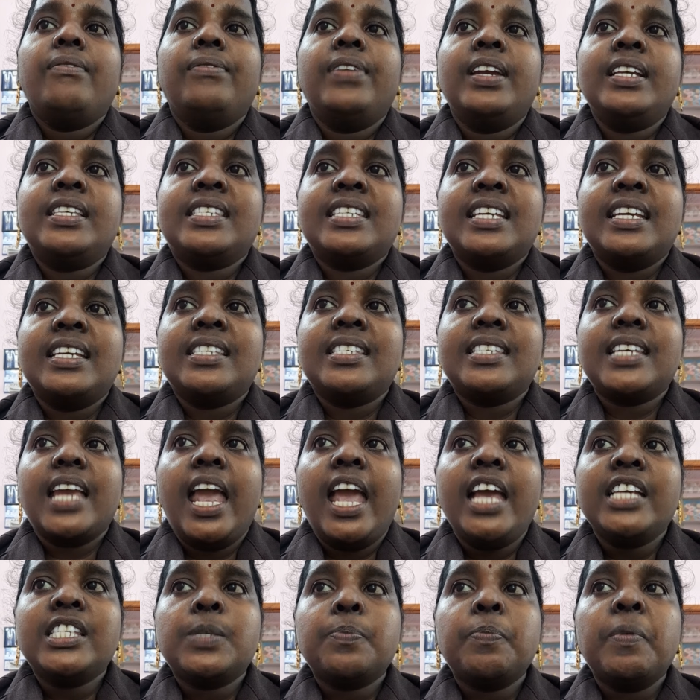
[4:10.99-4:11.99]
which is
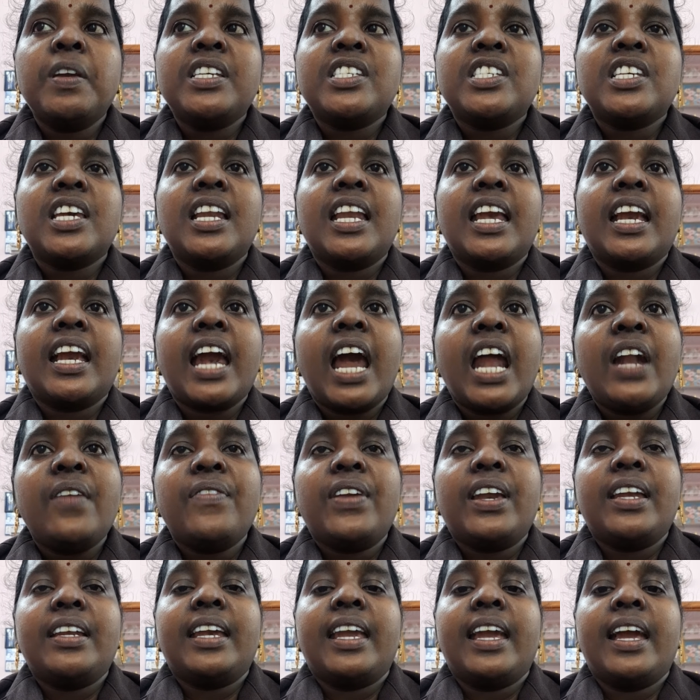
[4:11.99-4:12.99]
especially
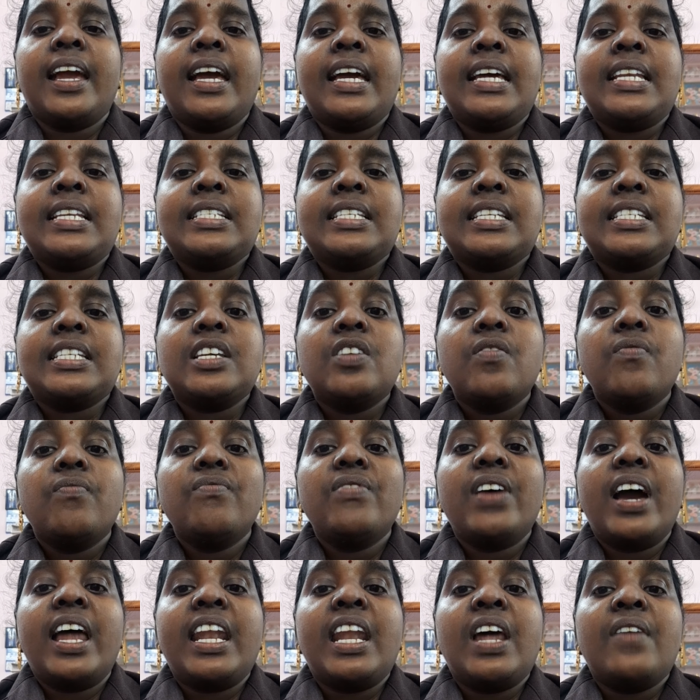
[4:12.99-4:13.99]
convenient
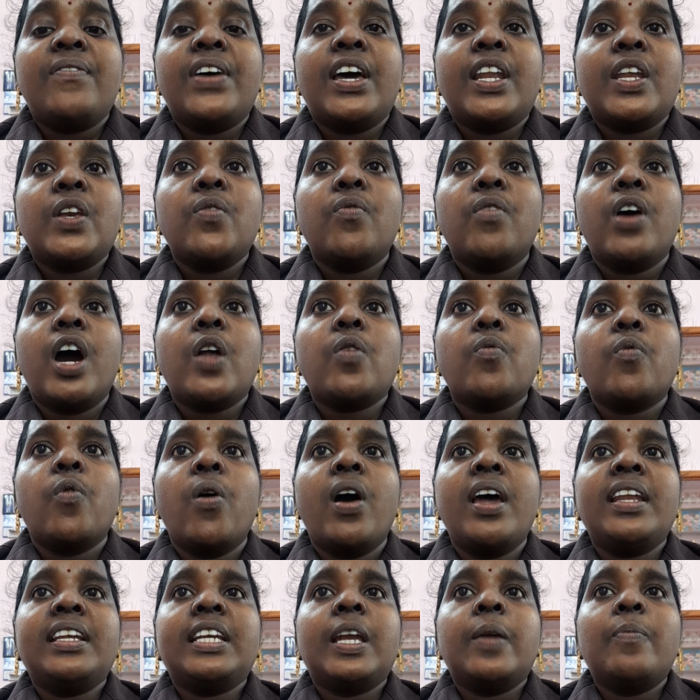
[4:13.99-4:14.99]
whenever you are
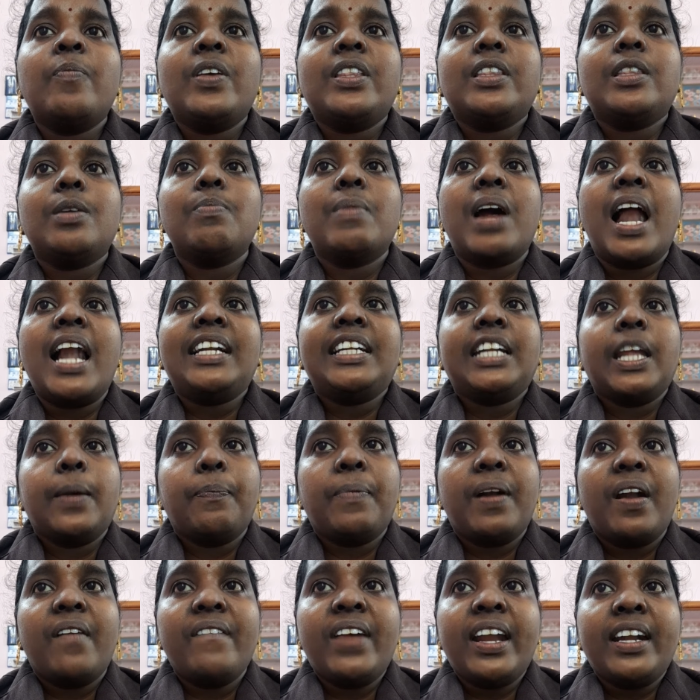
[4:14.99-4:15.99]
working with
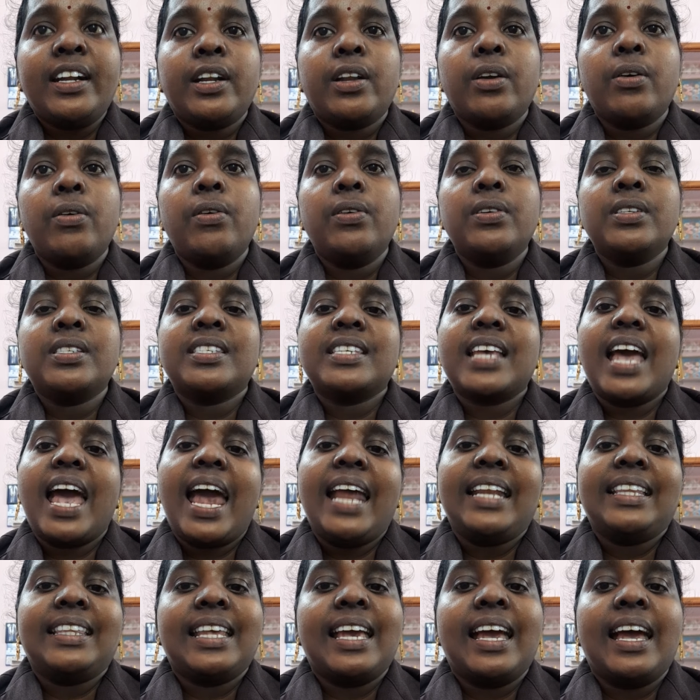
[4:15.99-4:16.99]
multiple windows
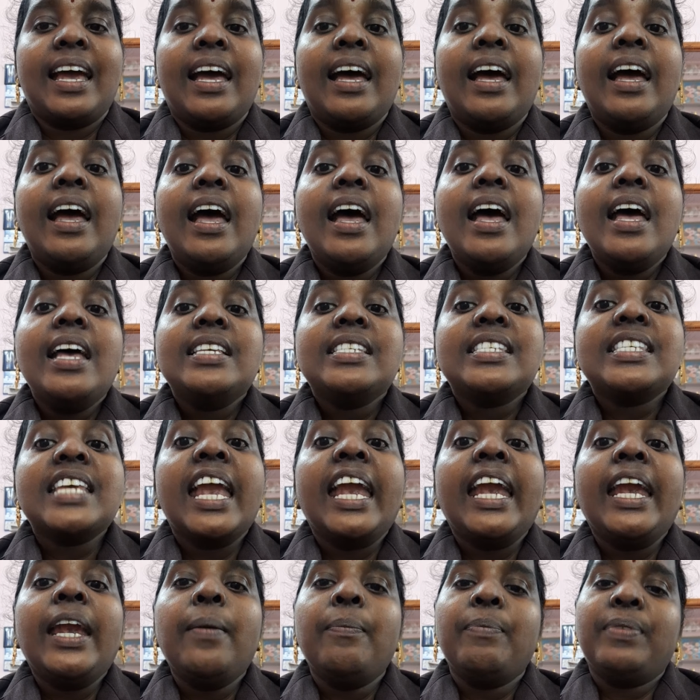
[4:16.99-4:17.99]
at the
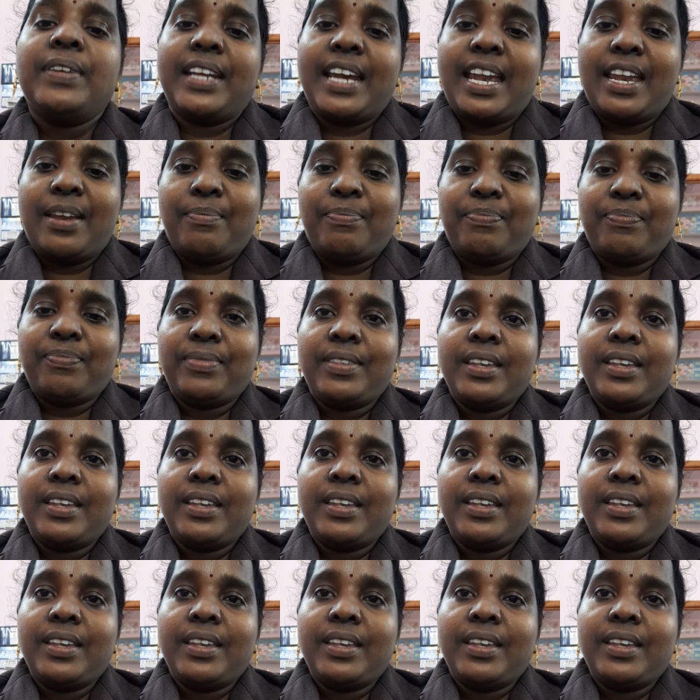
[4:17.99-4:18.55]
same time.